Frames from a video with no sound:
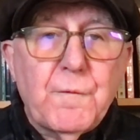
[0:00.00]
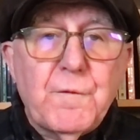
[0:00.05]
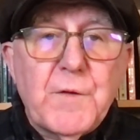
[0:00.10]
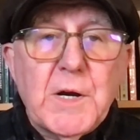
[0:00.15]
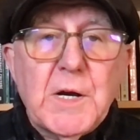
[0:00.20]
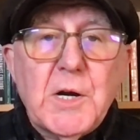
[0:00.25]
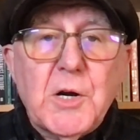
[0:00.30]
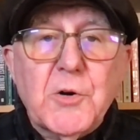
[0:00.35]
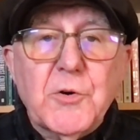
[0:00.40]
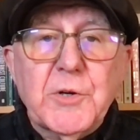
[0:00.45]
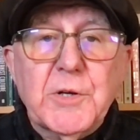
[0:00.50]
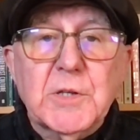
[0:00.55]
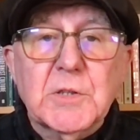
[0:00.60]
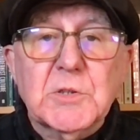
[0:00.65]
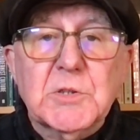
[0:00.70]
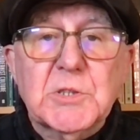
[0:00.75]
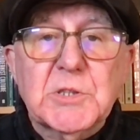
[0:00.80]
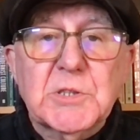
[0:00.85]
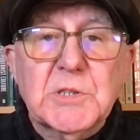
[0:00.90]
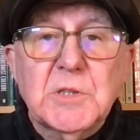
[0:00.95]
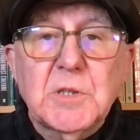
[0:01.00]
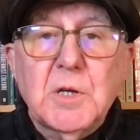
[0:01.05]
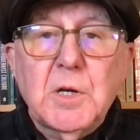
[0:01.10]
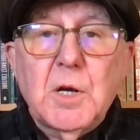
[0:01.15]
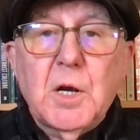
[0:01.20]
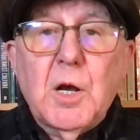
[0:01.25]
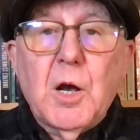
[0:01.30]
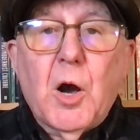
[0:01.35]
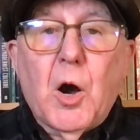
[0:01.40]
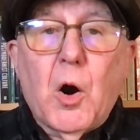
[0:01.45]
variants
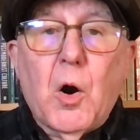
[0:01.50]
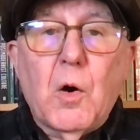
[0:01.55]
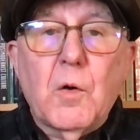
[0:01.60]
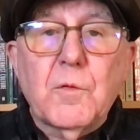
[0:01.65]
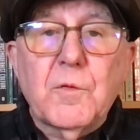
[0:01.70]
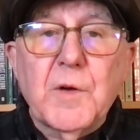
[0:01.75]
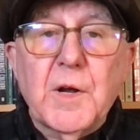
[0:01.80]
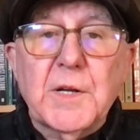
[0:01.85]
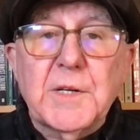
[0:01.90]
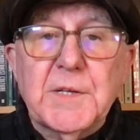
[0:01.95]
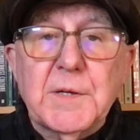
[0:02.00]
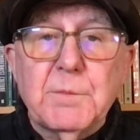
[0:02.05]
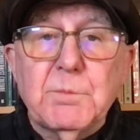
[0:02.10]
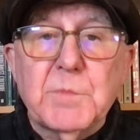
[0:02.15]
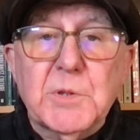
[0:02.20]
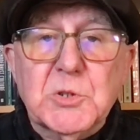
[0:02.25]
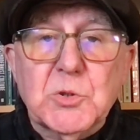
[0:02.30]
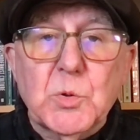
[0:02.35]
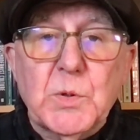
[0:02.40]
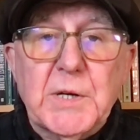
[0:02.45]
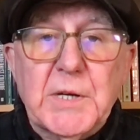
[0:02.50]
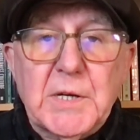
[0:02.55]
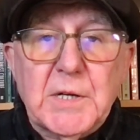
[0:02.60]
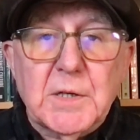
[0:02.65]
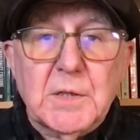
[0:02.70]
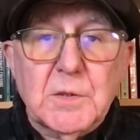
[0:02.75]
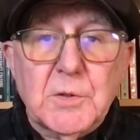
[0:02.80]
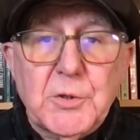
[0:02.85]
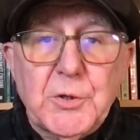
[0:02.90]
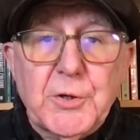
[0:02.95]
of and in
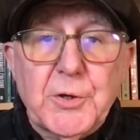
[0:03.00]
between,